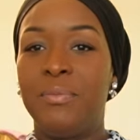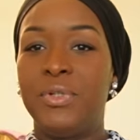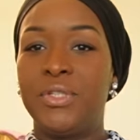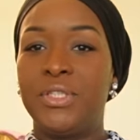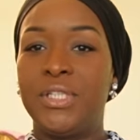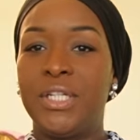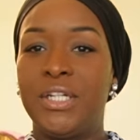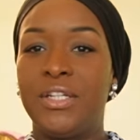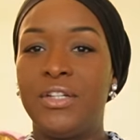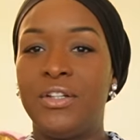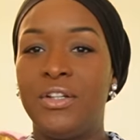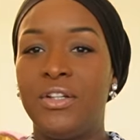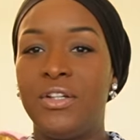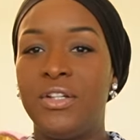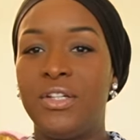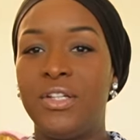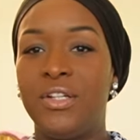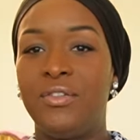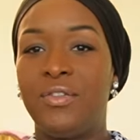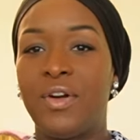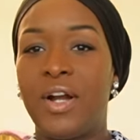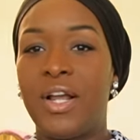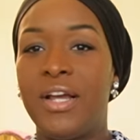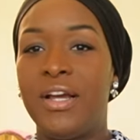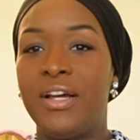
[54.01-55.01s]
particularly
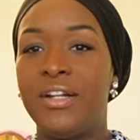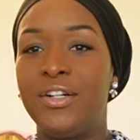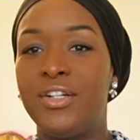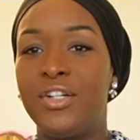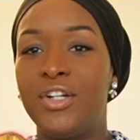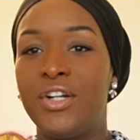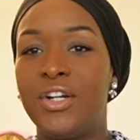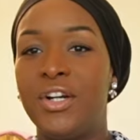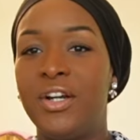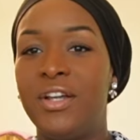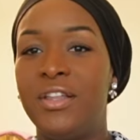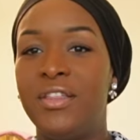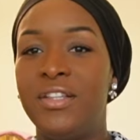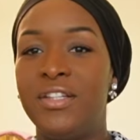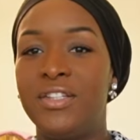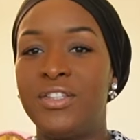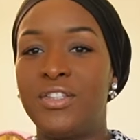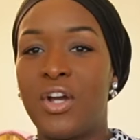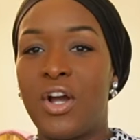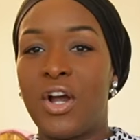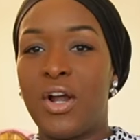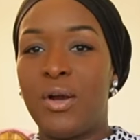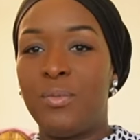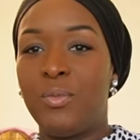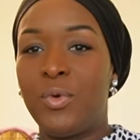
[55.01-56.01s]
right under this
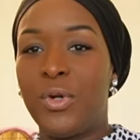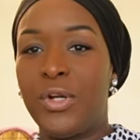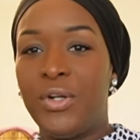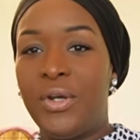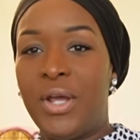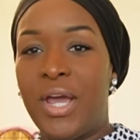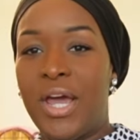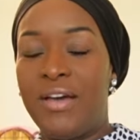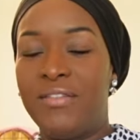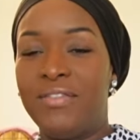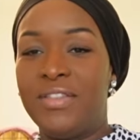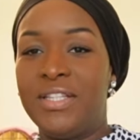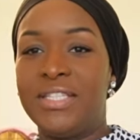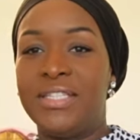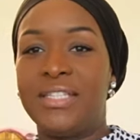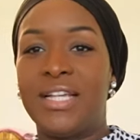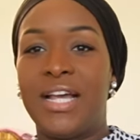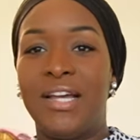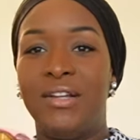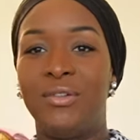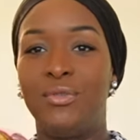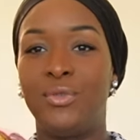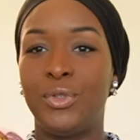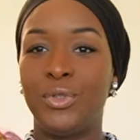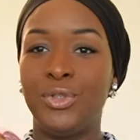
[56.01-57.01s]
arm where you have the
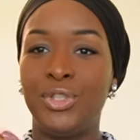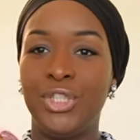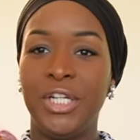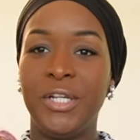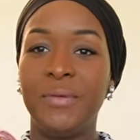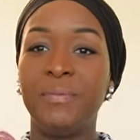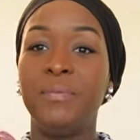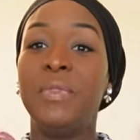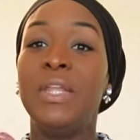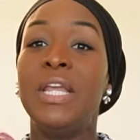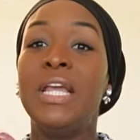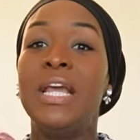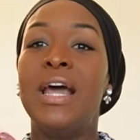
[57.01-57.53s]
side ruching.